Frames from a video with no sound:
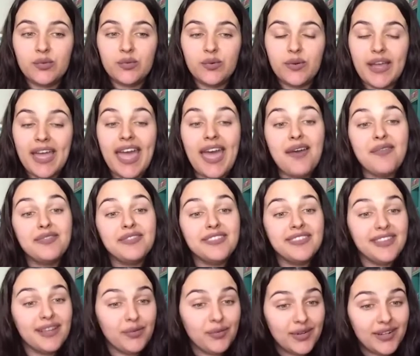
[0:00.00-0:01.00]
have
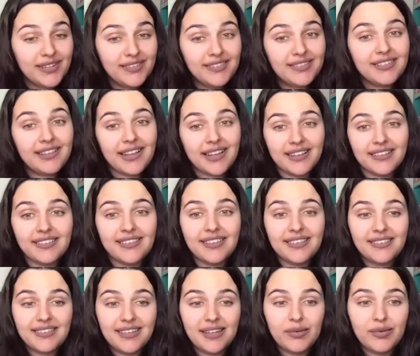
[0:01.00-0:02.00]
secrets. Like I said,
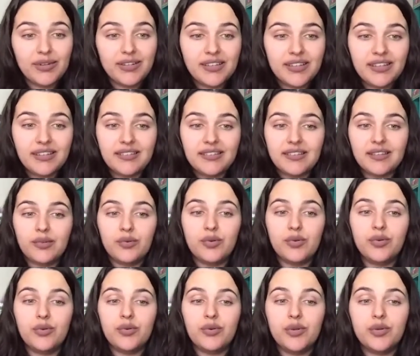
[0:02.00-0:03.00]
secret is a
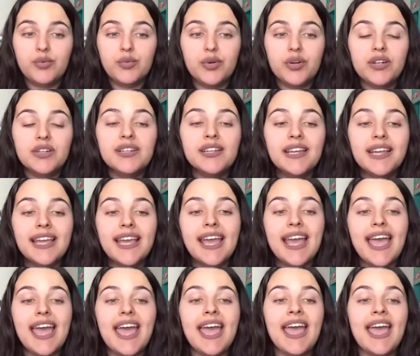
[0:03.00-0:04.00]
good word,
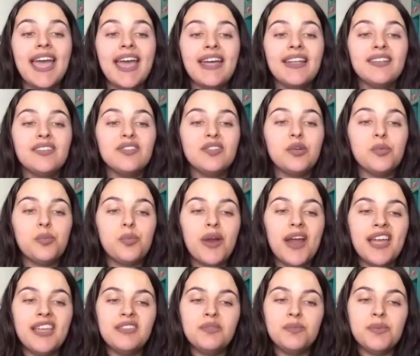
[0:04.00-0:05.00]
and
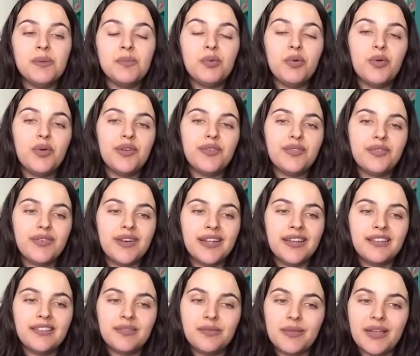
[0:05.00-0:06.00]
surprise people with
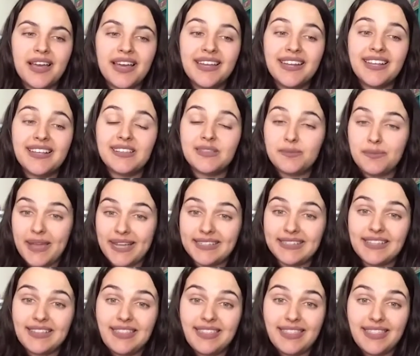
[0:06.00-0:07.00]

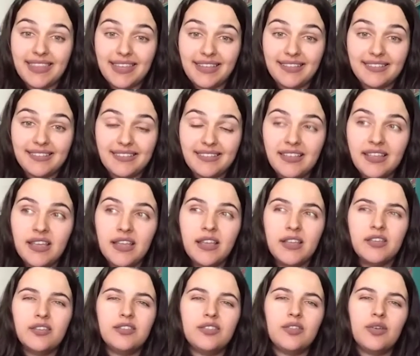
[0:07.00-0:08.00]
unexpected things.
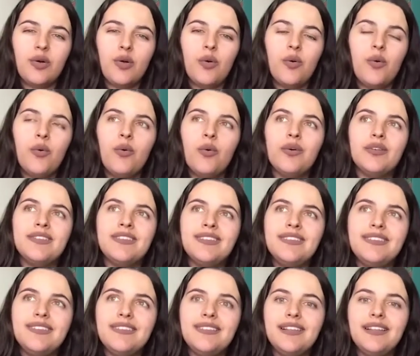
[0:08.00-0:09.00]
So this
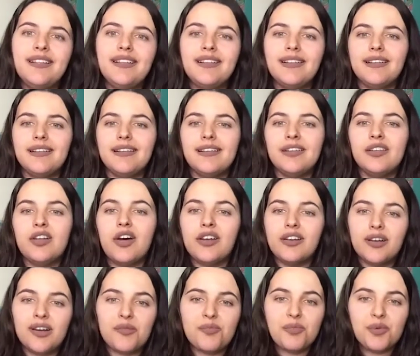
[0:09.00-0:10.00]
is
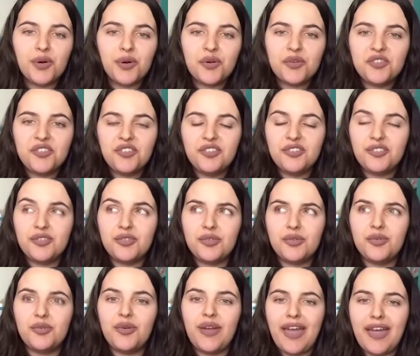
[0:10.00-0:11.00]
another approach
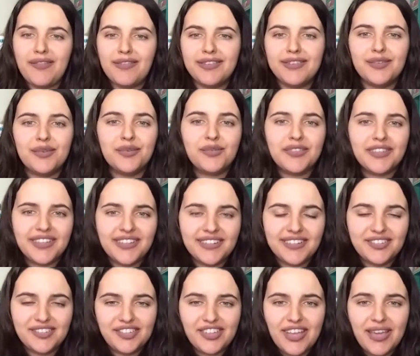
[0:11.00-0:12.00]
to having those
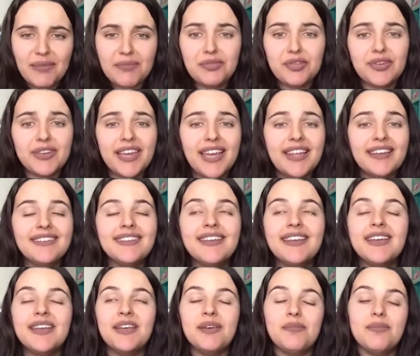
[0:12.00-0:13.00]
hidden gems. You can
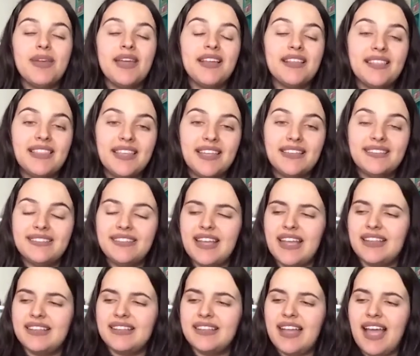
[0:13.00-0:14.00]
make things
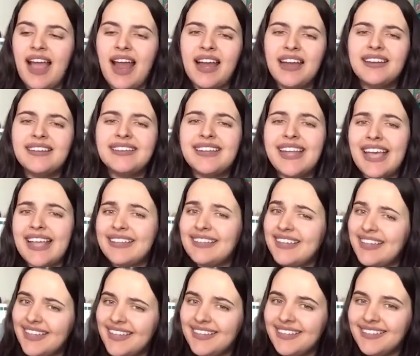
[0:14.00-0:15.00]
that aren't that
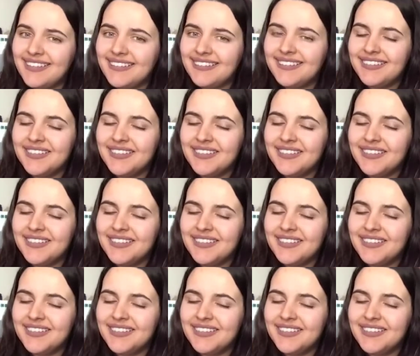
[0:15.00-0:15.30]
hidden,